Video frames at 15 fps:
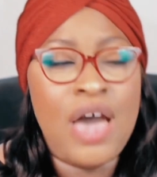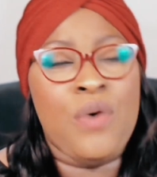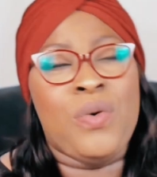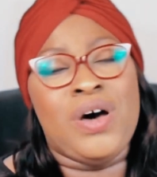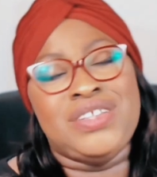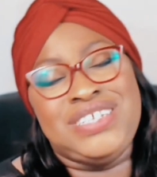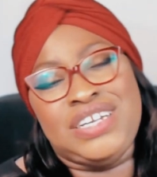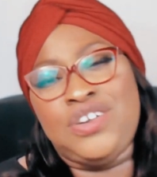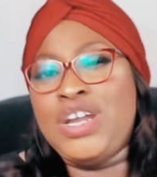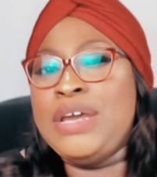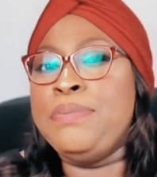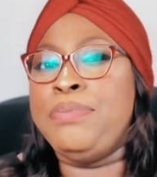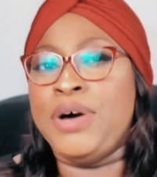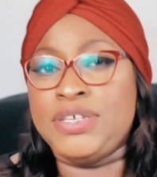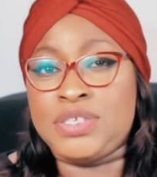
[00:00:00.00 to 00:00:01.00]
Well, they're not
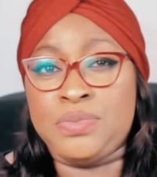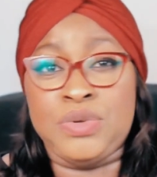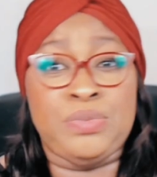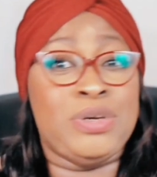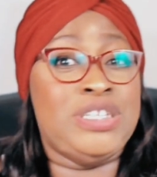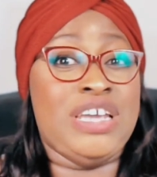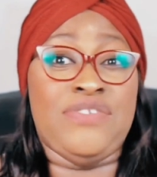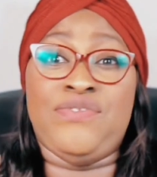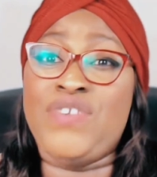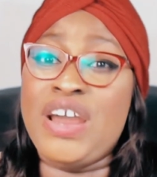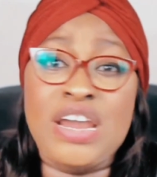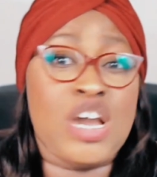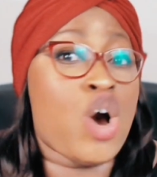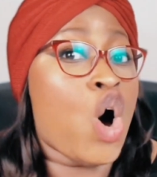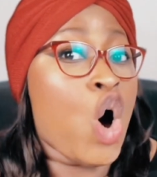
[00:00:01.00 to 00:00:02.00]
impossible, but they're
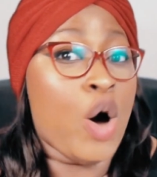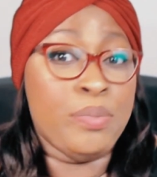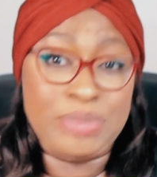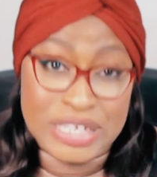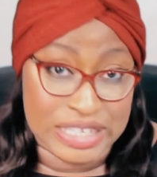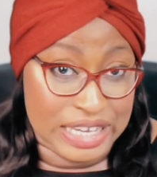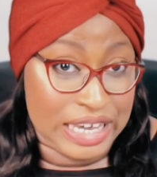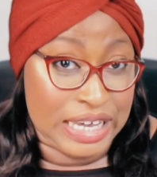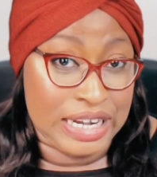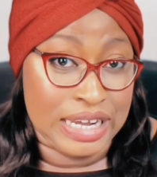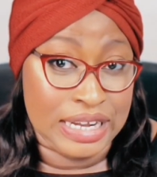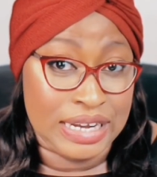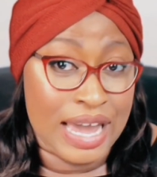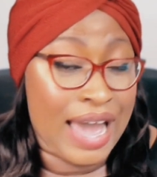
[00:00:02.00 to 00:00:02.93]
very complicated.